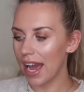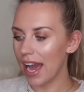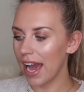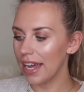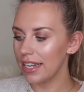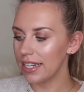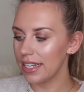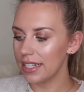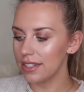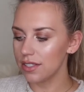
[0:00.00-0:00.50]

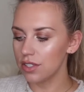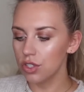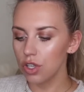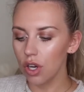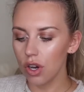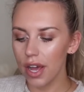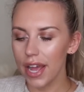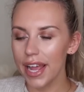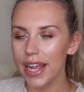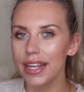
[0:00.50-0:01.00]
and it's
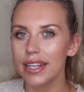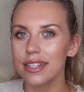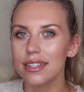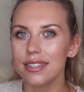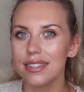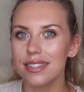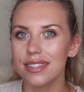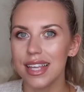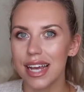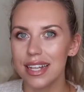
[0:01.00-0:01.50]
not a
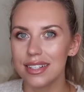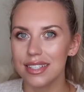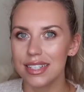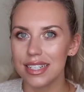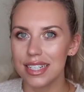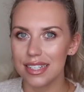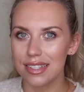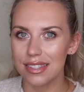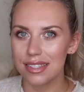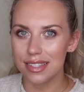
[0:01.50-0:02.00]

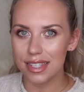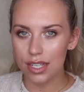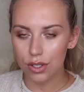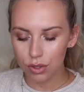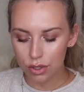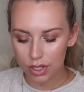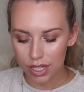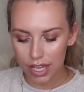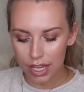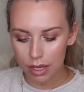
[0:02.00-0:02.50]
satiny,
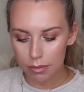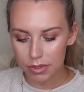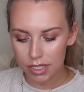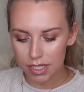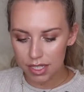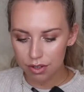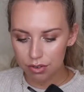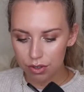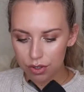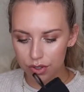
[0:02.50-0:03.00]
silky
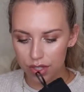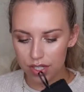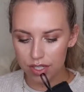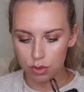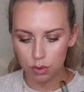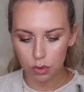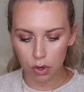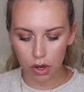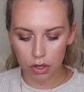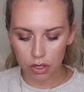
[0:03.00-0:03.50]
material,
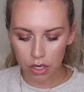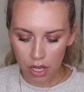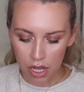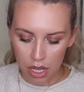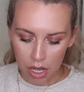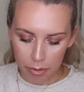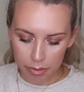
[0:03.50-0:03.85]
this one,